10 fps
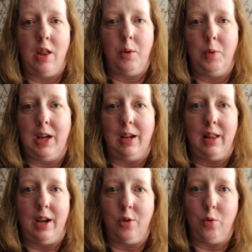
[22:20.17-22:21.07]
and we got a
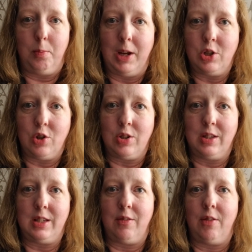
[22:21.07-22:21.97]
lot of cool pictures and
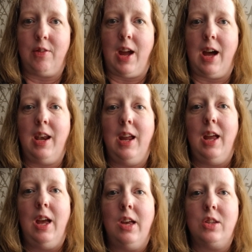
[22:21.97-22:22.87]
stuff of that.
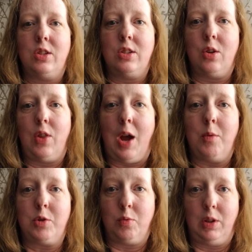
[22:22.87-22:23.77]
So that
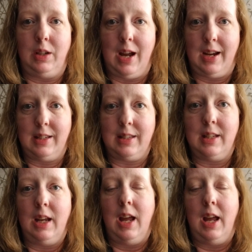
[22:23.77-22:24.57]
was really nice.